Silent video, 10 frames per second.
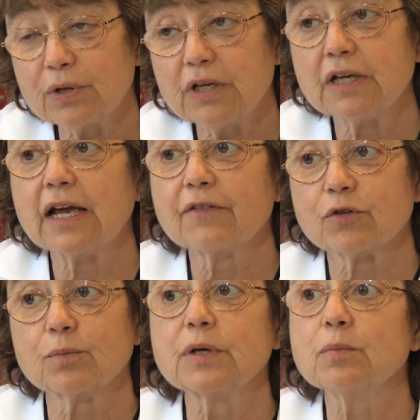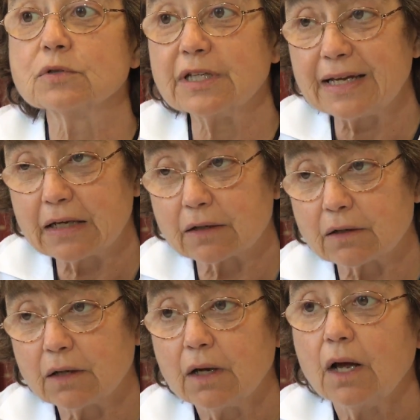peak after people tan.
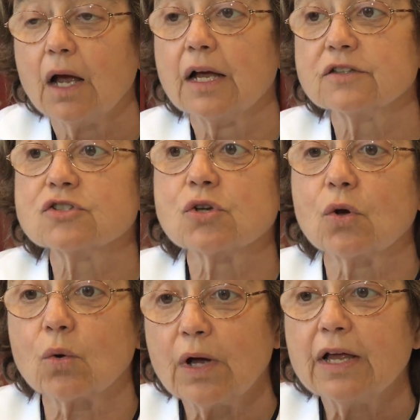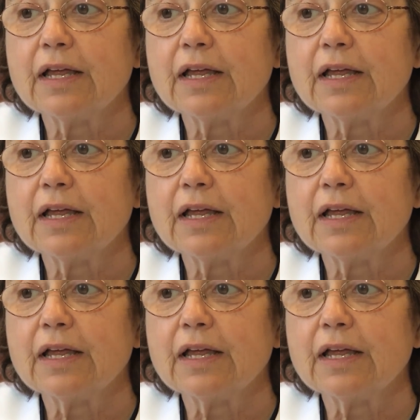And so